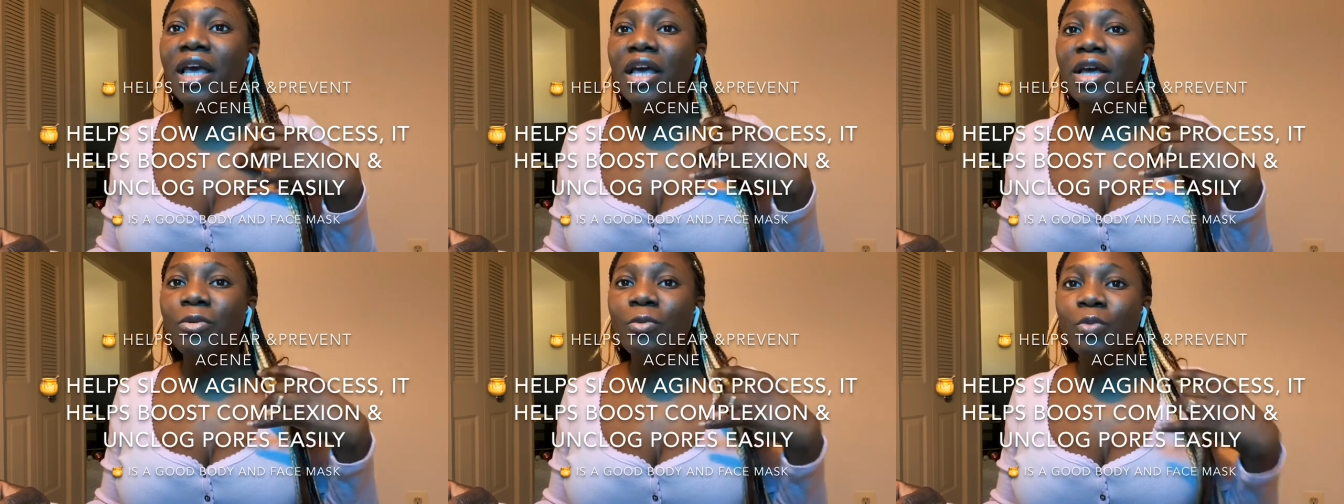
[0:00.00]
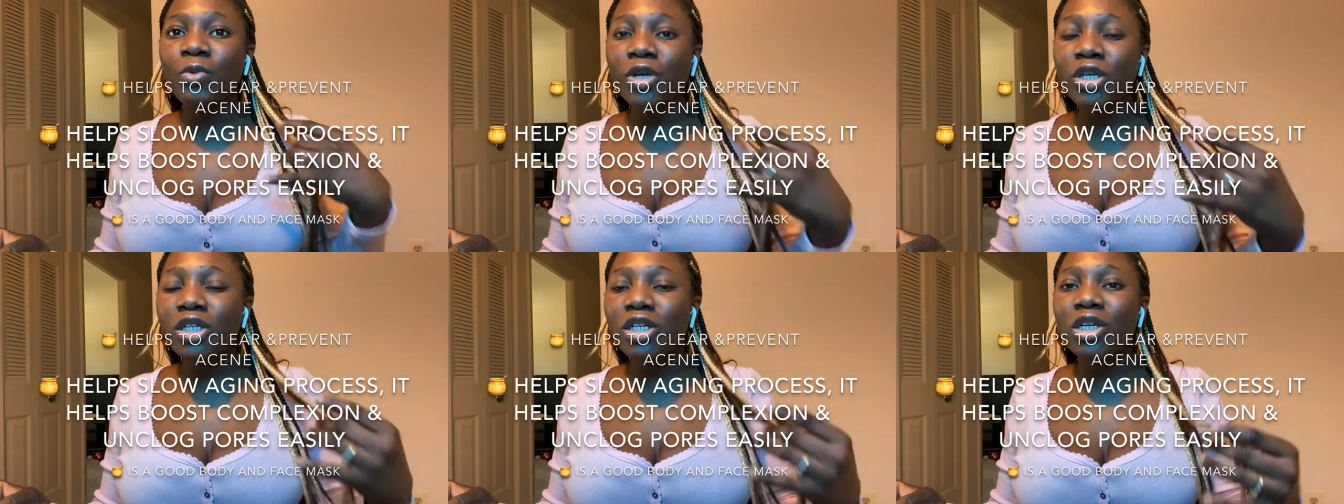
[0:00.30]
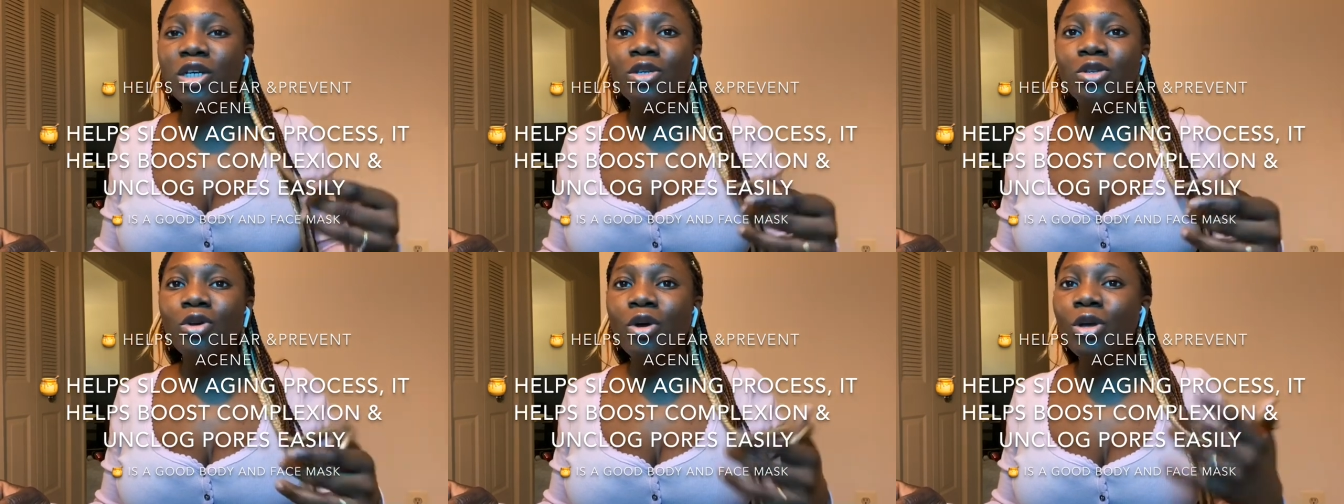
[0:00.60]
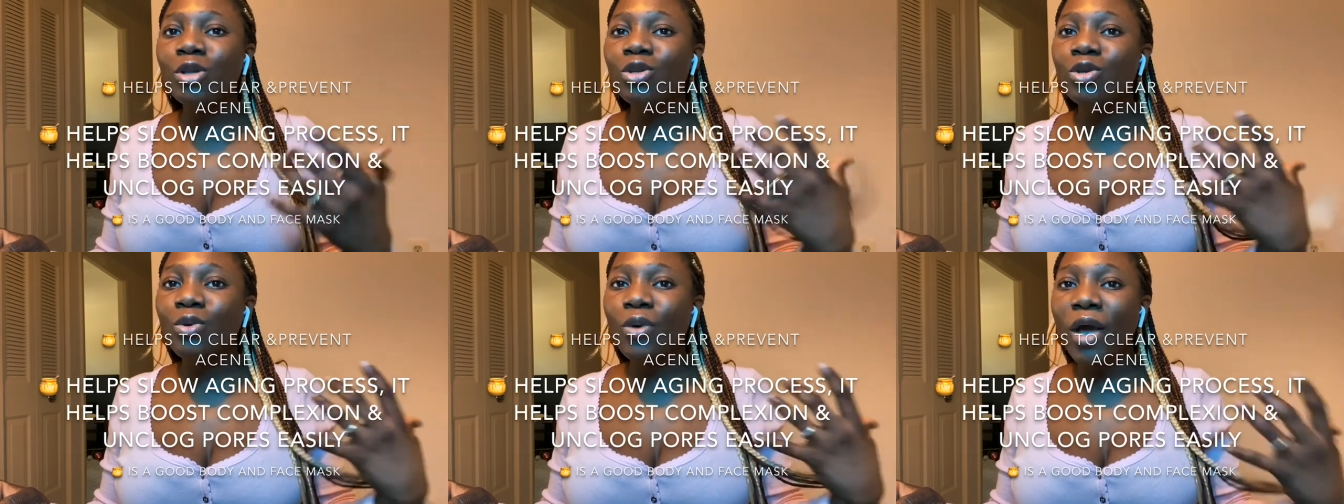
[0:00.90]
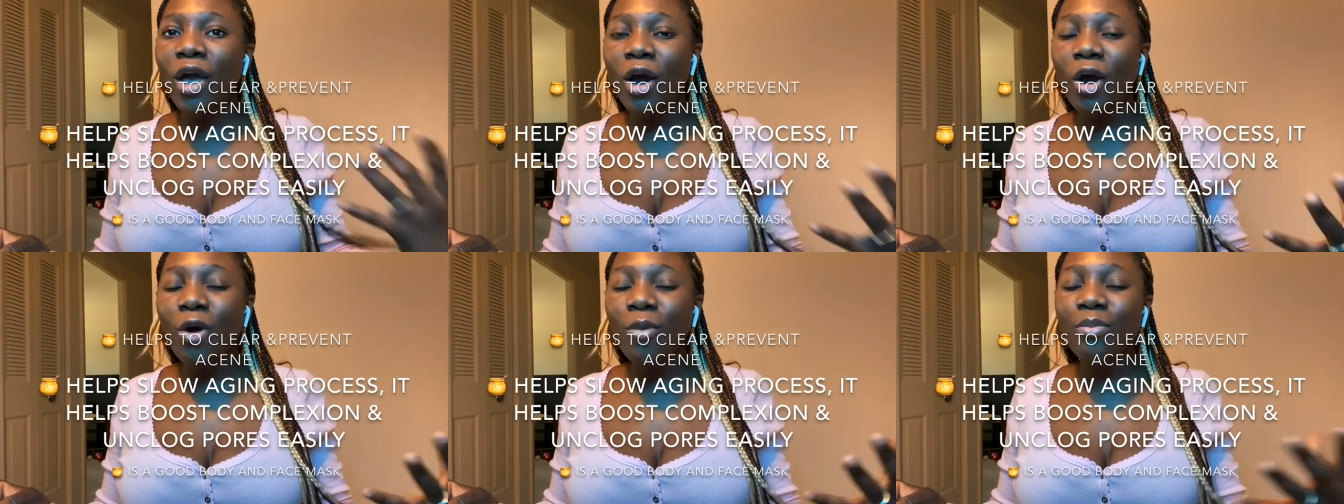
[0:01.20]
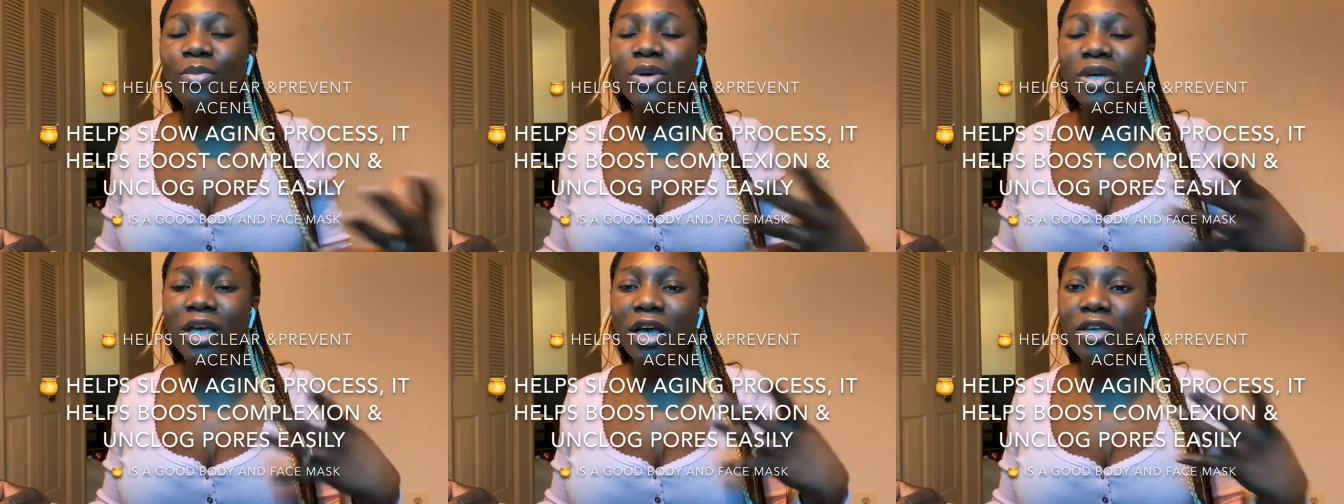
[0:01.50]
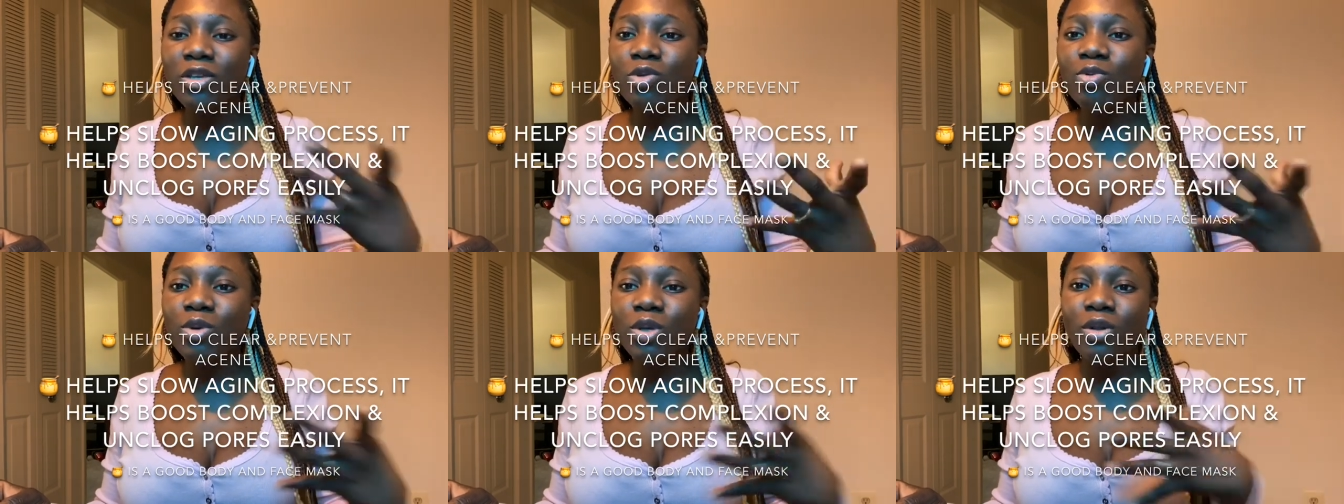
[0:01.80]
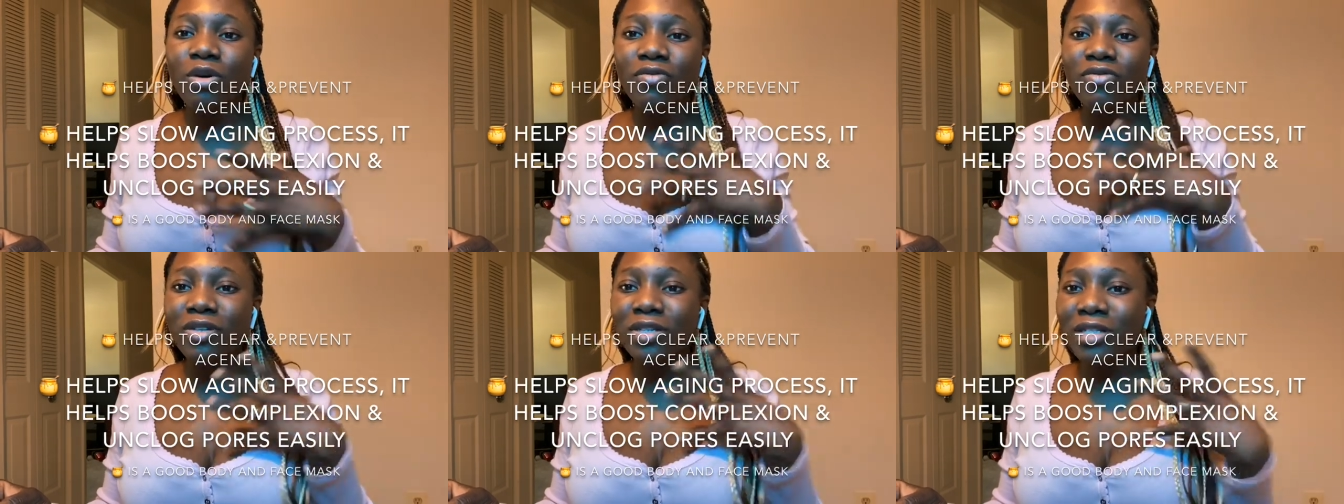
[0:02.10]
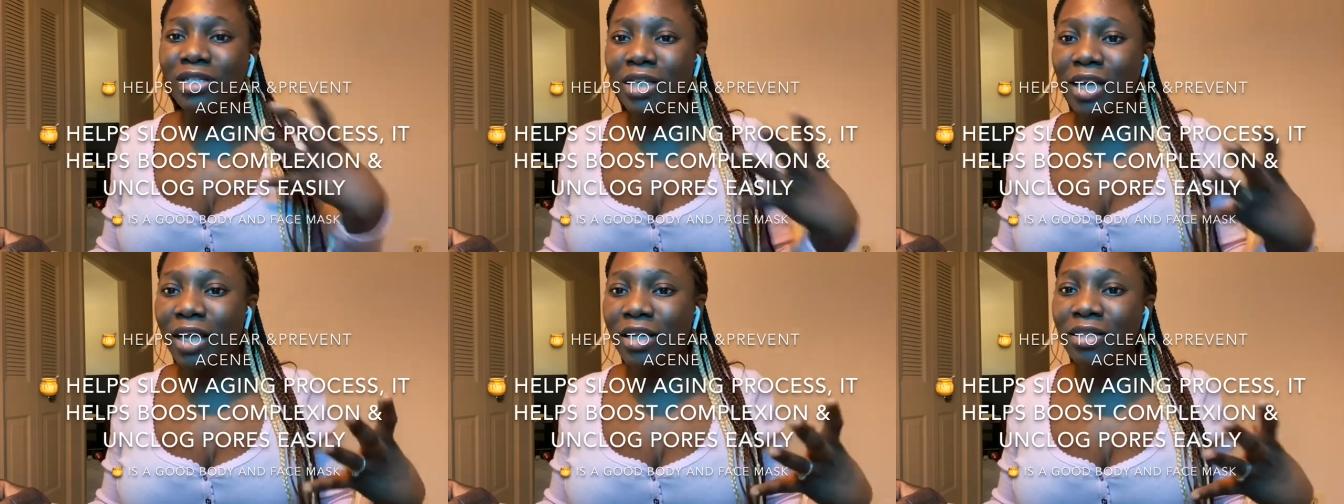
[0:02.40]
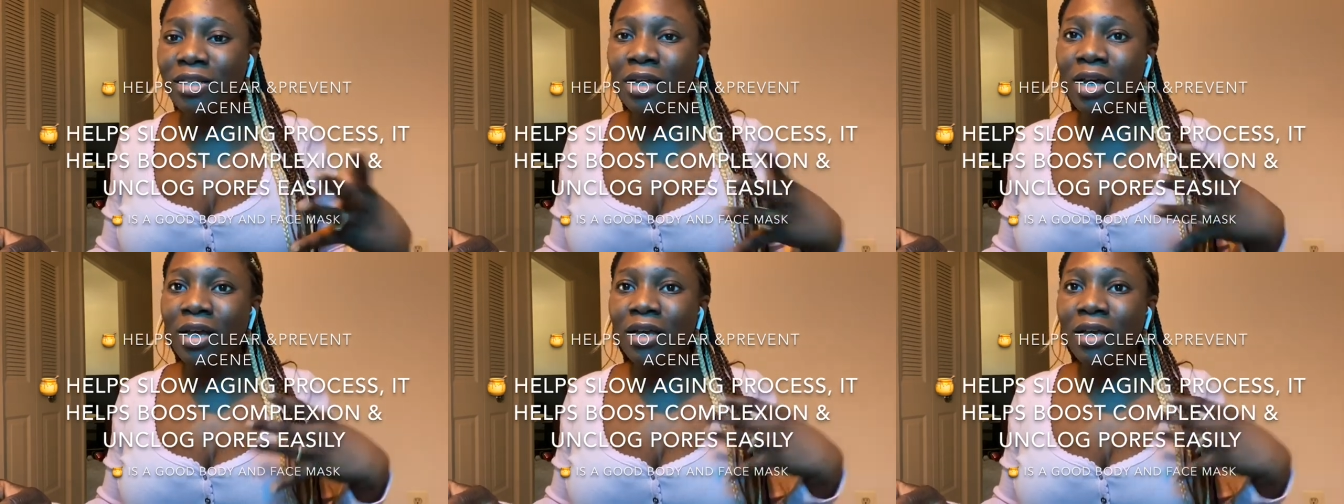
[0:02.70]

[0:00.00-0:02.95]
which is going to help get rid of the dead